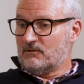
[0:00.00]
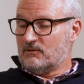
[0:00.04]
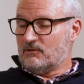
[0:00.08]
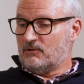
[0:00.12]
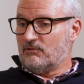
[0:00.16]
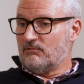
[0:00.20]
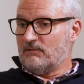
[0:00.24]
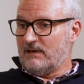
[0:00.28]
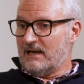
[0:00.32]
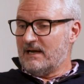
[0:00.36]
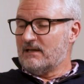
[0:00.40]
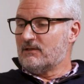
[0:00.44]

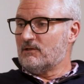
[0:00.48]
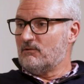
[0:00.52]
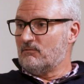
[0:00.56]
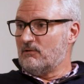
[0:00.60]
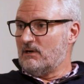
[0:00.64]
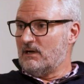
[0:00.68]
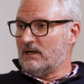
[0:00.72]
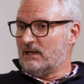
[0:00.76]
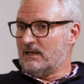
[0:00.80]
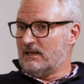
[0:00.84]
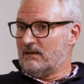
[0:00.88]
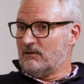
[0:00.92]
create the
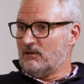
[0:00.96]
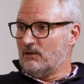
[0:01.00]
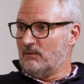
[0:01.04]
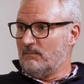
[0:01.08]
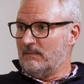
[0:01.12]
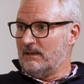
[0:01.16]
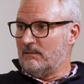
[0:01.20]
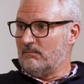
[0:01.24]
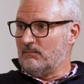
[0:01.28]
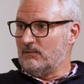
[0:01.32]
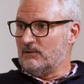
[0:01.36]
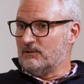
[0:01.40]
right
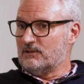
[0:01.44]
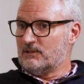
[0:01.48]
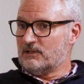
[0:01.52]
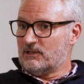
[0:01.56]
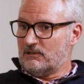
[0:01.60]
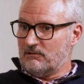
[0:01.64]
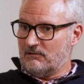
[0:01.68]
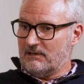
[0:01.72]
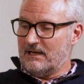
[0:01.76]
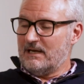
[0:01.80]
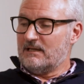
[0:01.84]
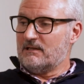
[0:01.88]
commitments,
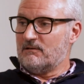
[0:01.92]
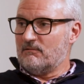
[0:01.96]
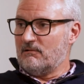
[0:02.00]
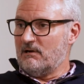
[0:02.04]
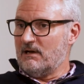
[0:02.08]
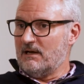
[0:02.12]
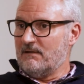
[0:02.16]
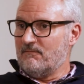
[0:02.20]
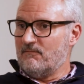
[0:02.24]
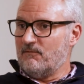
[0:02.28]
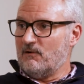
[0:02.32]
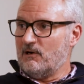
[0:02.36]
create the
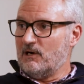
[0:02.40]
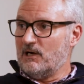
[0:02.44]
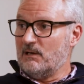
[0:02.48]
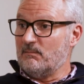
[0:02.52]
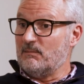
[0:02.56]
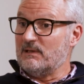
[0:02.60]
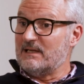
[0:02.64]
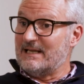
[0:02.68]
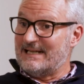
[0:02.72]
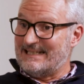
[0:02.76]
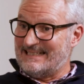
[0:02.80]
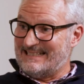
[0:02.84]
right
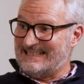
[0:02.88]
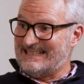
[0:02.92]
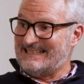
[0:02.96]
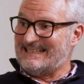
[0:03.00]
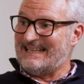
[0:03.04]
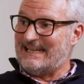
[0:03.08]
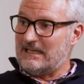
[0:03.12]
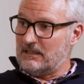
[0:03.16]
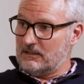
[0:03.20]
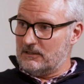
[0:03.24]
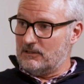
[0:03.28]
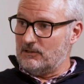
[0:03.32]
environment, and
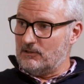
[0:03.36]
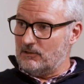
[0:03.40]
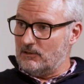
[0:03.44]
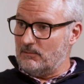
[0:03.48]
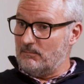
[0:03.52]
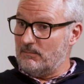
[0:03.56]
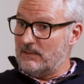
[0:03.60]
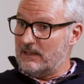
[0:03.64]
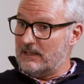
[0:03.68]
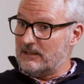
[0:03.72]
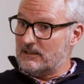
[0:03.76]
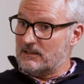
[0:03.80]
stick to
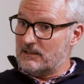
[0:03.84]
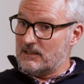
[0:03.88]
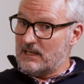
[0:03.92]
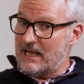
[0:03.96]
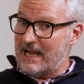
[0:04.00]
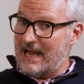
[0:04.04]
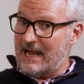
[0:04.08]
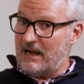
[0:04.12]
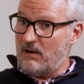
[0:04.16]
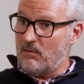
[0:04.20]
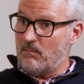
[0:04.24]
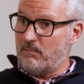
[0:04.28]
them, and
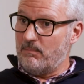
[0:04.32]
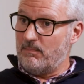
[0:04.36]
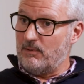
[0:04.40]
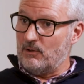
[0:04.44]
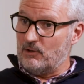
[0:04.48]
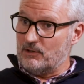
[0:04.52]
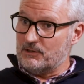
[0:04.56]
help